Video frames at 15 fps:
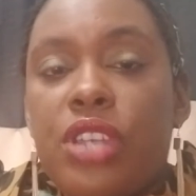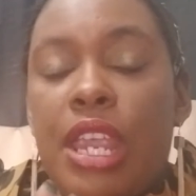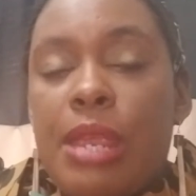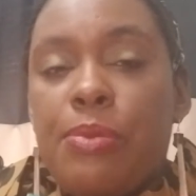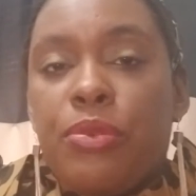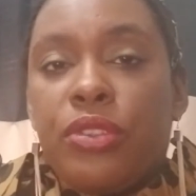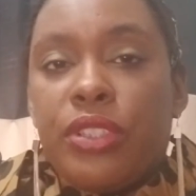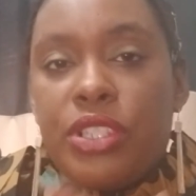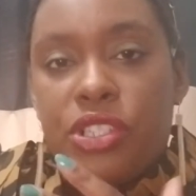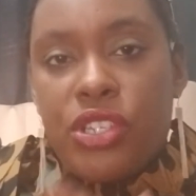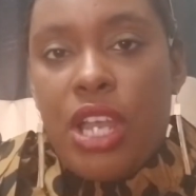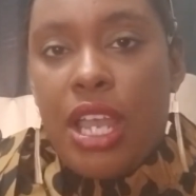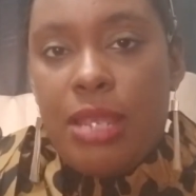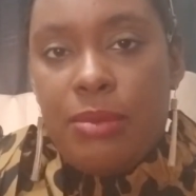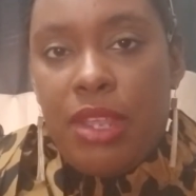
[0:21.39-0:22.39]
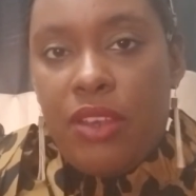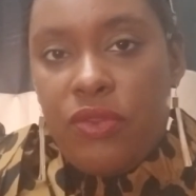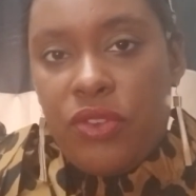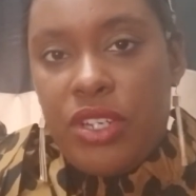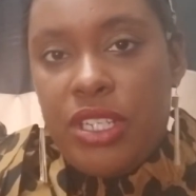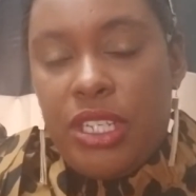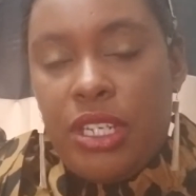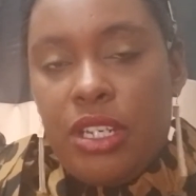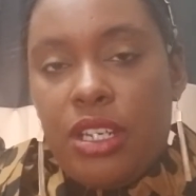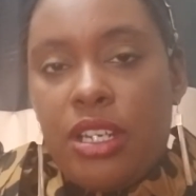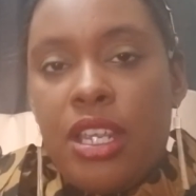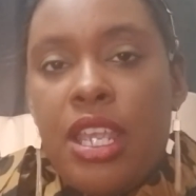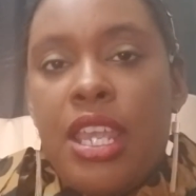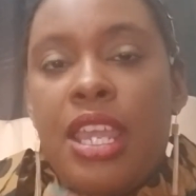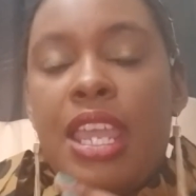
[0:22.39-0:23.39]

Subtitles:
April-ish time every year.